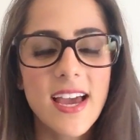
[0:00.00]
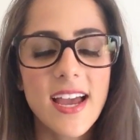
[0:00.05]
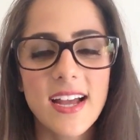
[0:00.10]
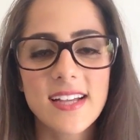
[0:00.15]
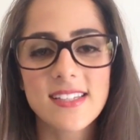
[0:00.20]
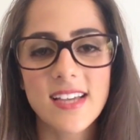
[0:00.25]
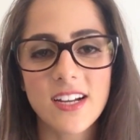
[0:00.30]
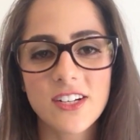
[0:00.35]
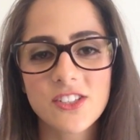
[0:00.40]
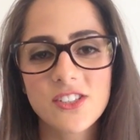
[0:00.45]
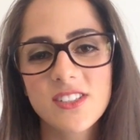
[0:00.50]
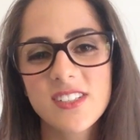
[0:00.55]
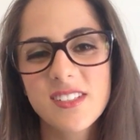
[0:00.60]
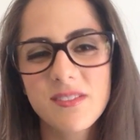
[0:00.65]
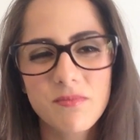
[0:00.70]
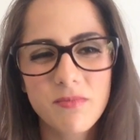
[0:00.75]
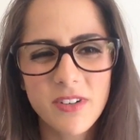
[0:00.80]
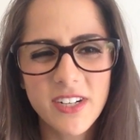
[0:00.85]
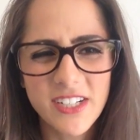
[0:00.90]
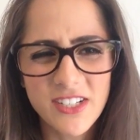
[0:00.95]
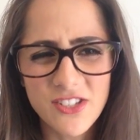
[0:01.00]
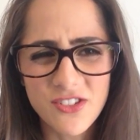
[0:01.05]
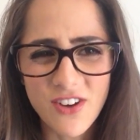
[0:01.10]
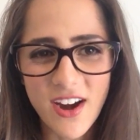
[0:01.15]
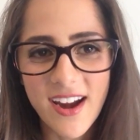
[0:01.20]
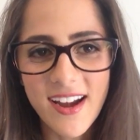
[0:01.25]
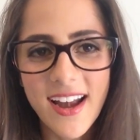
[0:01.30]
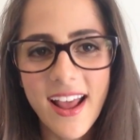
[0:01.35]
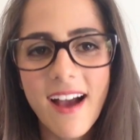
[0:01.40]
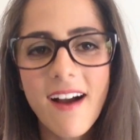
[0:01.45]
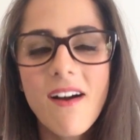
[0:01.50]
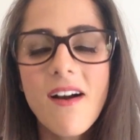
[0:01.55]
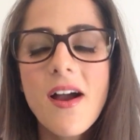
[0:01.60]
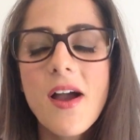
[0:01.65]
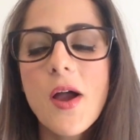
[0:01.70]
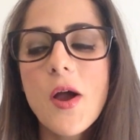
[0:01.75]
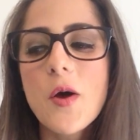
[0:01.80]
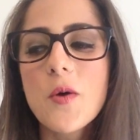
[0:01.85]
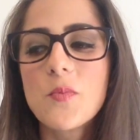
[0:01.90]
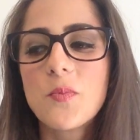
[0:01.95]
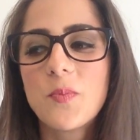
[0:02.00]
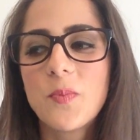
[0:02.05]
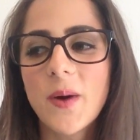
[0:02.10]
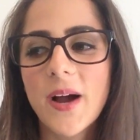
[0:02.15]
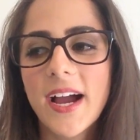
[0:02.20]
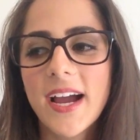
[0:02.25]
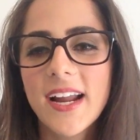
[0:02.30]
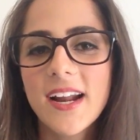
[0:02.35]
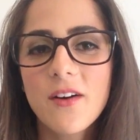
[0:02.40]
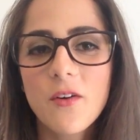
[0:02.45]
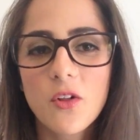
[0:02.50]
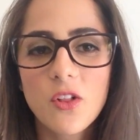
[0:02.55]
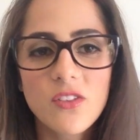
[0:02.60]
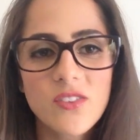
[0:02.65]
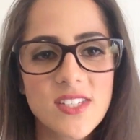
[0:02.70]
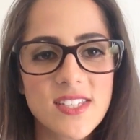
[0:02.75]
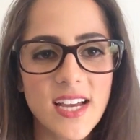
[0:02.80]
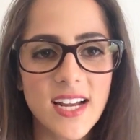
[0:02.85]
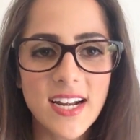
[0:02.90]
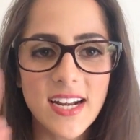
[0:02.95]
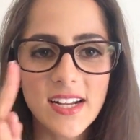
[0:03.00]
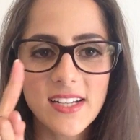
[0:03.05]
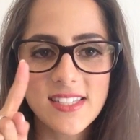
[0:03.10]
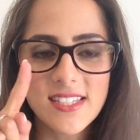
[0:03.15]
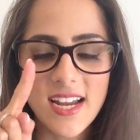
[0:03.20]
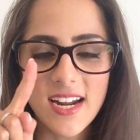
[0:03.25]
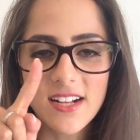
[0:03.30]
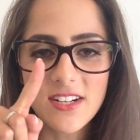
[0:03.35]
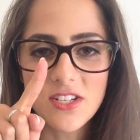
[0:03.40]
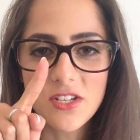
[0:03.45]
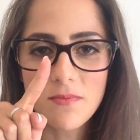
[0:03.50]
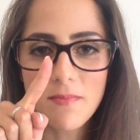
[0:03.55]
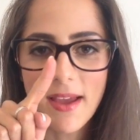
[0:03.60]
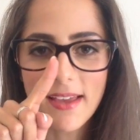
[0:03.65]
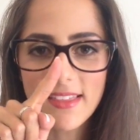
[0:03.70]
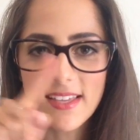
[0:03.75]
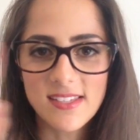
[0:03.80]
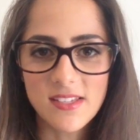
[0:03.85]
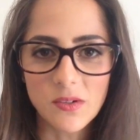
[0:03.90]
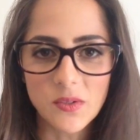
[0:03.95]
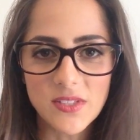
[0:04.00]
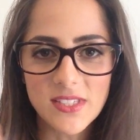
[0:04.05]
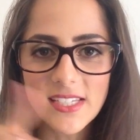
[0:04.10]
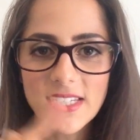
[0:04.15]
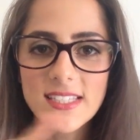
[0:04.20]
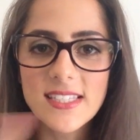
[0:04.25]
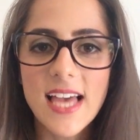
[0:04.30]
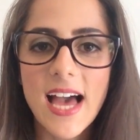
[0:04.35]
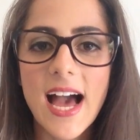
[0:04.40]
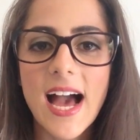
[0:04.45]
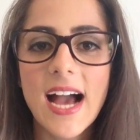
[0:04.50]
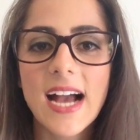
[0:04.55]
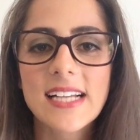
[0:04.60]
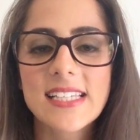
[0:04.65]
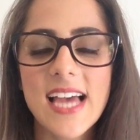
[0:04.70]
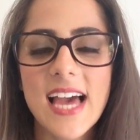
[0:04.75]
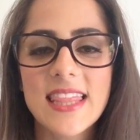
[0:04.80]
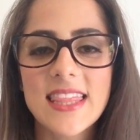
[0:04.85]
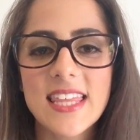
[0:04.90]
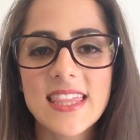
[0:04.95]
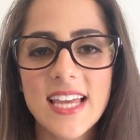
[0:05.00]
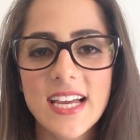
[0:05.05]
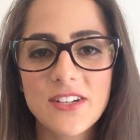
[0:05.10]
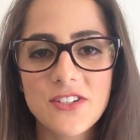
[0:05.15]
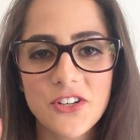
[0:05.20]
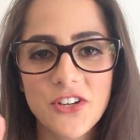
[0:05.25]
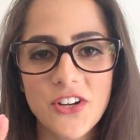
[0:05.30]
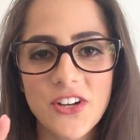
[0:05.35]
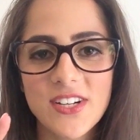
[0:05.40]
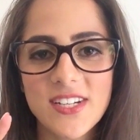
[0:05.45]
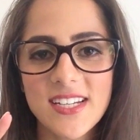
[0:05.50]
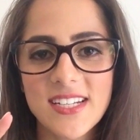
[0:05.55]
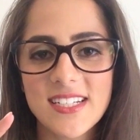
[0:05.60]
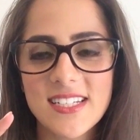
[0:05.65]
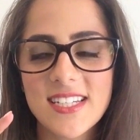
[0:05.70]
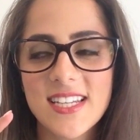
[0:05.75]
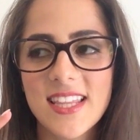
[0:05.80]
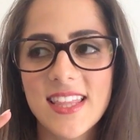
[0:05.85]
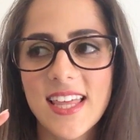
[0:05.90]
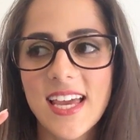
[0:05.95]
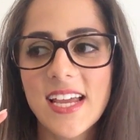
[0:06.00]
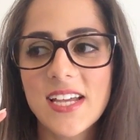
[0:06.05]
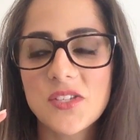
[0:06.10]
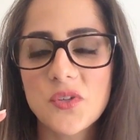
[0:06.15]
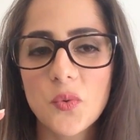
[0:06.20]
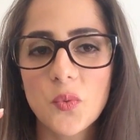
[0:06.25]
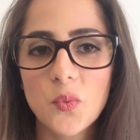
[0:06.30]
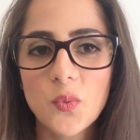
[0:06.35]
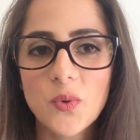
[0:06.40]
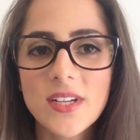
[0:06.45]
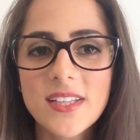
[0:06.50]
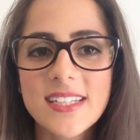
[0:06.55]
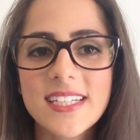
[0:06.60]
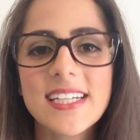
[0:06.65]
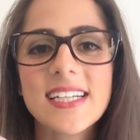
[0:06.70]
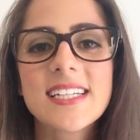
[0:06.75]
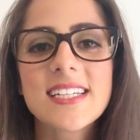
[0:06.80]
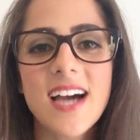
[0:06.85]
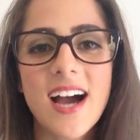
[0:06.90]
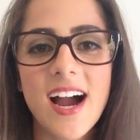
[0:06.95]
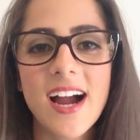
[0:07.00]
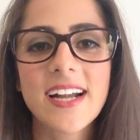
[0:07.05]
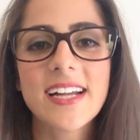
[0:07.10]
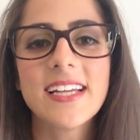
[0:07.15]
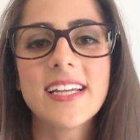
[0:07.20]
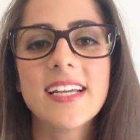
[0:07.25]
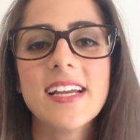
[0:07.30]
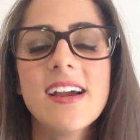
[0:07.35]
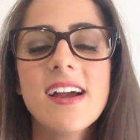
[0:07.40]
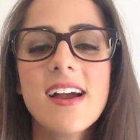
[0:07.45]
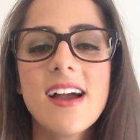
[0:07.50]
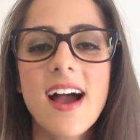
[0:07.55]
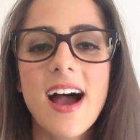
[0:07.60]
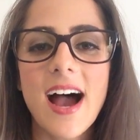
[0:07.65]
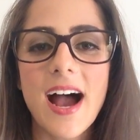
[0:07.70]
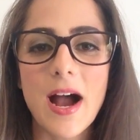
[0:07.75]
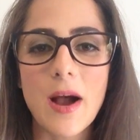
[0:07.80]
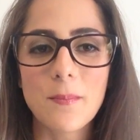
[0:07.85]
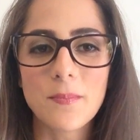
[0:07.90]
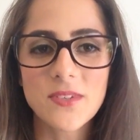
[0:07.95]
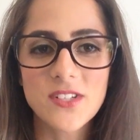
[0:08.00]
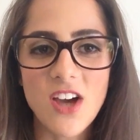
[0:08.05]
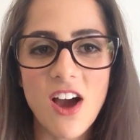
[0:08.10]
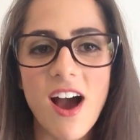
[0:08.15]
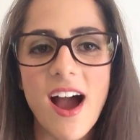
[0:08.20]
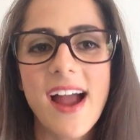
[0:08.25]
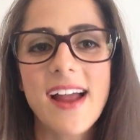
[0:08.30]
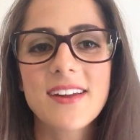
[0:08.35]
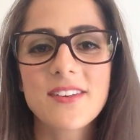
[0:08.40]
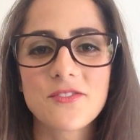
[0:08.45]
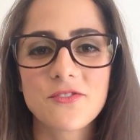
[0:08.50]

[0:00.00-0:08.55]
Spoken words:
It's actually pretty straight now, but all of a sudden it started to make these little zigzags and then they turned into these really tiny tight